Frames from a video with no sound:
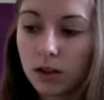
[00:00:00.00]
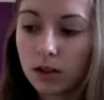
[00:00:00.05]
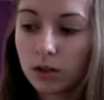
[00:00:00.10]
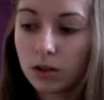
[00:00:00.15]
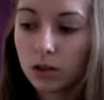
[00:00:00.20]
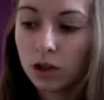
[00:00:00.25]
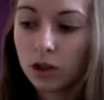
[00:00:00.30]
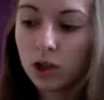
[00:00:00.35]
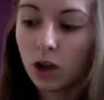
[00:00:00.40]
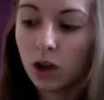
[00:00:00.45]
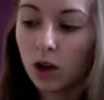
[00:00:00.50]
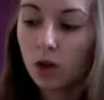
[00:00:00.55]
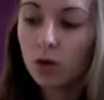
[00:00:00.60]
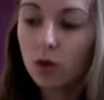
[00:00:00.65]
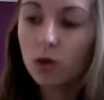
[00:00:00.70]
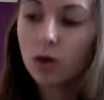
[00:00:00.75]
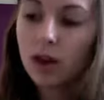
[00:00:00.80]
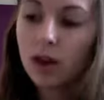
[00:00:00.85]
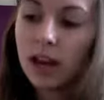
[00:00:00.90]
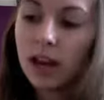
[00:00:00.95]

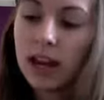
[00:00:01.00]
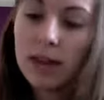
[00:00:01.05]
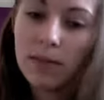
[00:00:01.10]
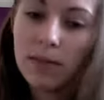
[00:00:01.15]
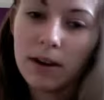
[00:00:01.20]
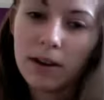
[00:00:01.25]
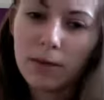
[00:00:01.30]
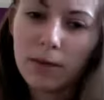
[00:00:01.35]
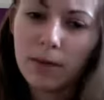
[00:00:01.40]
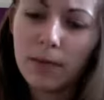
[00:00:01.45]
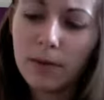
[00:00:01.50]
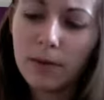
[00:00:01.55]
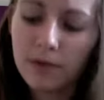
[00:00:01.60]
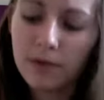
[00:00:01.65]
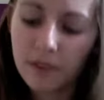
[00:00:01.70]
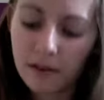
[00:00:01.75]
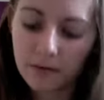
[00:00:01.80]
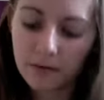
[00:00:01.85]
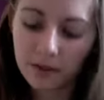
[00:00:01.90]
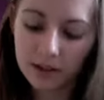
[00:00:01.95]
So in my November
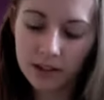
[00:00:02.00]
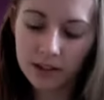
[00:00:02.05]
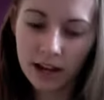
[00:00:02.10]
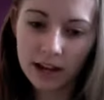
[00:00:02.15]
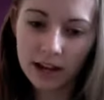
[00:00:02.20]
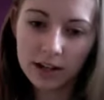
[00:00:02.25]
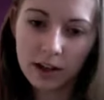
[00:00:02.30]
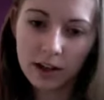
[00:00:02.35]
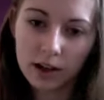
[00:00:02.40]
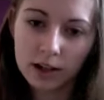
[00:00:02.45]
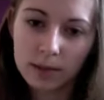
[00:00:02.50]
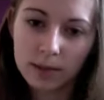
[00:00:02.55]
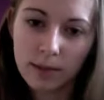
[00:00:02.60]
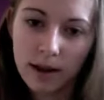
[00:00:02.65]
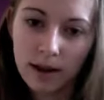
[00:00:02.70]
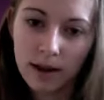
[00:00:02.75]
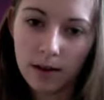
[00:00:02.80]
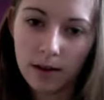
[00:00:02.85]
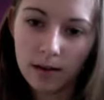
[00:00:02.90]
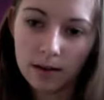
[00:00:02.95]
favorites I talked
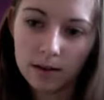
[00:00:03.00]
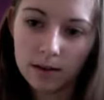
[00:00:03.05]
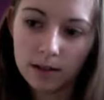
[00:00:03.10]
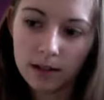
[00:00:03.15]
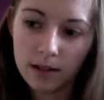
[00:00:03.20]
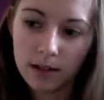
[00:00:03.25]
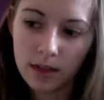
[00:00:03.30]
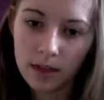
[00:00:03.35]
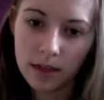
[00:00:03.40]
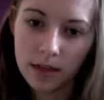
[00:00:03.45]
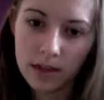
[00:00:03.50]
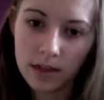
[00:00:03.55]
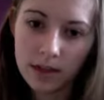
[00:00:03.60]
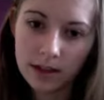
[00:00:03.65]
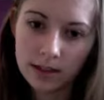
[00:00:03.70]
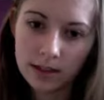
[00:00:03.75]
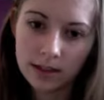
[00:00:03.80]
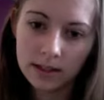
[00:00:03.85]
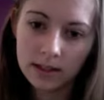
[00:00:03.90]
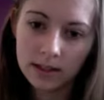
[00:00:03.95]
about
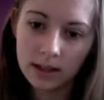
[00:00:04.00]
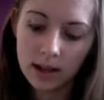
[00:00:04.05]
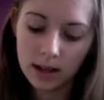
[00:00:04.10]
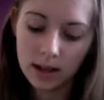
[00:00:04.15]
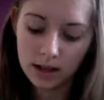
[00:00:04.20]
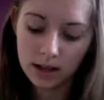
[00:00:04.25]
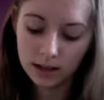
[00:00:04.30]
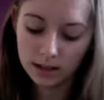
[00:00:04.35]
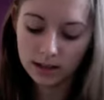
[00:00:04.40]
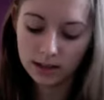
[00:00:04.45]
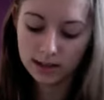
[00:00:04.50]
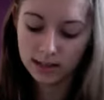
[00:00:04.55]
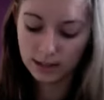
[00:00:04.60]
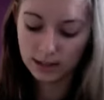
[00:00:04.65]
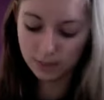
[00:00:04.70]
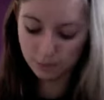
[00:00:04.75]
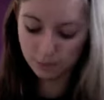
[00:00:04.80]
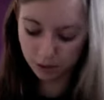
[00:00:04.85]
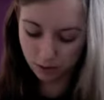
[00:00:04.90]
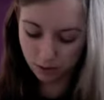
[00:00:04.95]
this
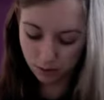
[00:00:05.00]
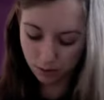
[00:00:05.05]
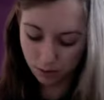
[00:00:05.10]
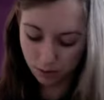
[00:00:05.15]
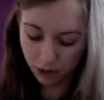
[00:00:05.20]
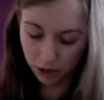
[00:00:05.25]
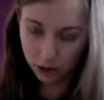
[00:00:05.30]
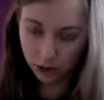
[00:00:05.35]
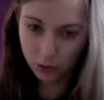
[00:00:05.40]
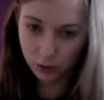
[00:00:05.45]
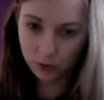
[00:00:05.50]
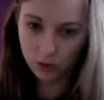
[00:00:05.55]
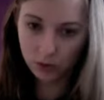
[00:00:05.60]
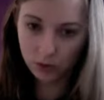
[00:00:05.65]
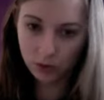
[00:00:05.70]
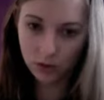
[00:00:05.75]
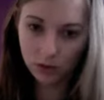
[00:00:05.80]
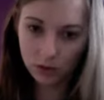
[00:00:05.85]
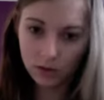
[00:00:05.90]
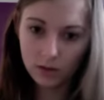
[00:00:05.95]
Sigma brush
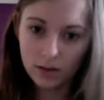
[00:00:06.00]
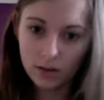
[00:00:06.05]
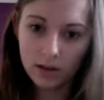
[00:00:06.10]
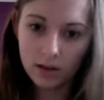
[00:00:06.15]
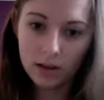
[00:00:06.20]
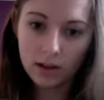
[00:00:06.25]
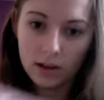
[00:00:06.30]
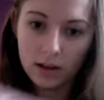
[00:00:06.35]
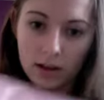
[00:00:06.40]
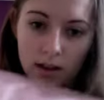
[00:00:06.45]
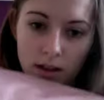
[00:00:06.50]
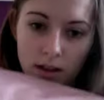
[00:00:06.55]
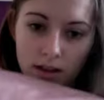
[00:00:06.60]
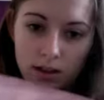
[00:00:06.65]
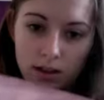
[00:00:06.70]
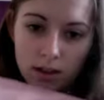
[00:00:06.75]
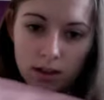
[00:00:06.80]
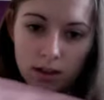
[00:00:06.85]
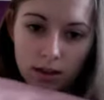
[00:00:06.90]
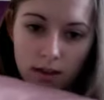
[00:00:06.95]
roll
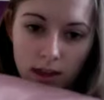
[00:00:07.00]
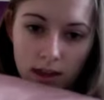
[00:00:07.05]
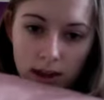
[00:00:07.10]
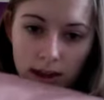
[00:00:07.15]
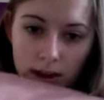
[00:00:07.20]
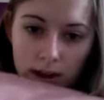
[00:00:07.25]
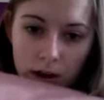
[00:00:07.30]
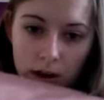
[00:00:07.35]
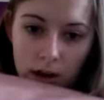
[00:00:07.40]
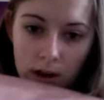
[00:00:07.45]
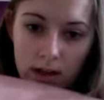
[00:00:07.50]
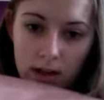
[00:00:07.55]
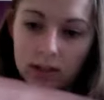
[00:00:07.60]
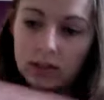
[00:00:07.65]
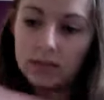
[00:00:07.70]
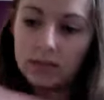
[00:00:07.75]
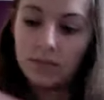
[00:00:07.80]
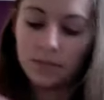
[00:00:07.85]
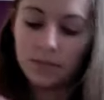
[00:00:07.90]
that I got,